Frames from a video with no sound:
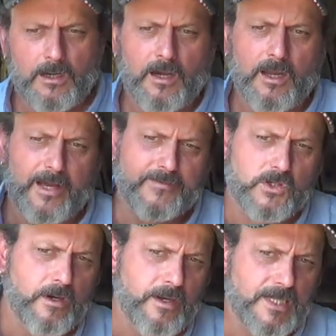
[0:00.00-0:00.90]
I haven't
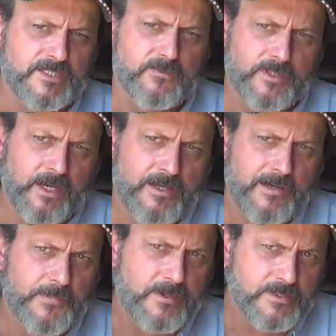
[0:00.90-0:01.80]
gone active with that
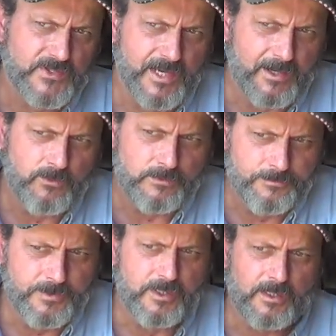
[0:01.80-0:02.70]
yet, because that will
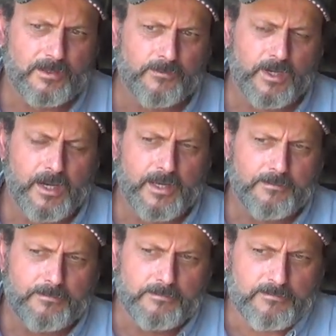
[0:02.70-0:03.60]
be when I